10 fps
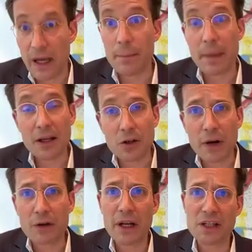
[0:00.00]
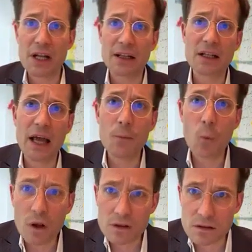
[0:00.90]
Banking regulation at the time
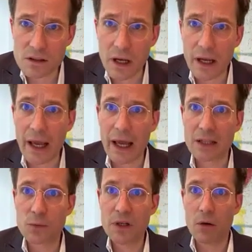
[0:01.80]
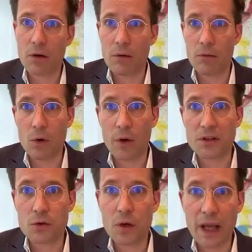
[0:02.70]
wasn't as we know, know it
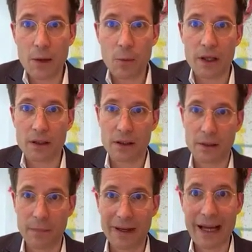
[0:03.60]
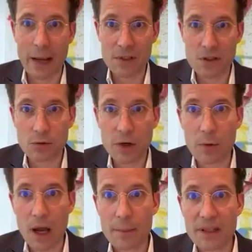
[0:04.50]
today with um, capital
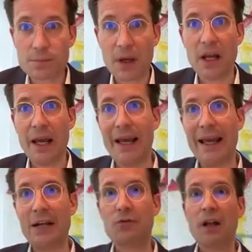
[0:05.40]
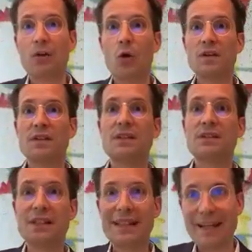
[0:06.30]
requirements, but it rather
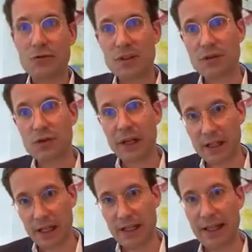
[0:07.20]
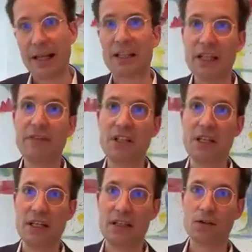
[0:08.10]
consisted in restricting the
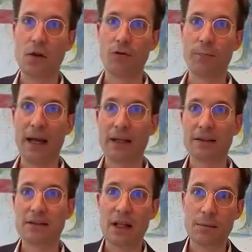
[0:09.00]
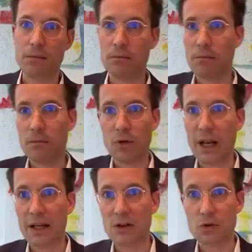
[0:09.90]
activities of banks that
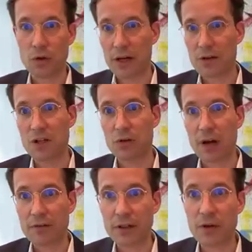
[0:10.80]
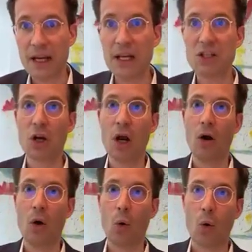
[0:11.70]
related to their geographic reach
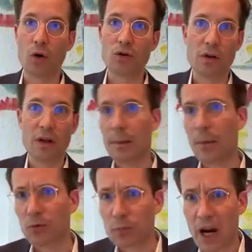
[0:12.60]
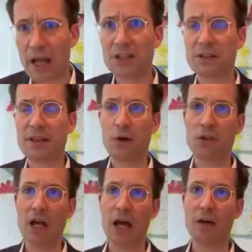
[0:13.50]
or to the number of branches they could
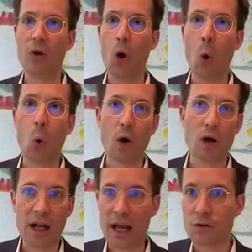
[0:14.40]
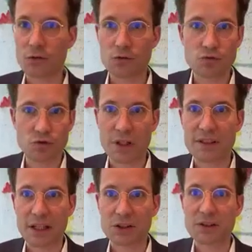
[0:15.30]
have or the kind of
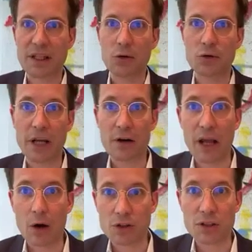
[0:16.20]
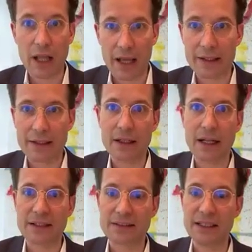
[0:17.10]
transactions they could carry out, like the
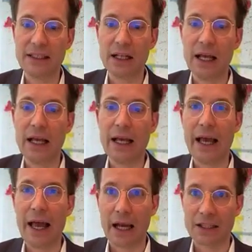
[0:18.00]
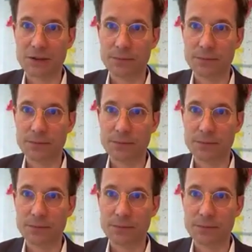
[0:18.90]
Glass-Steagall Act.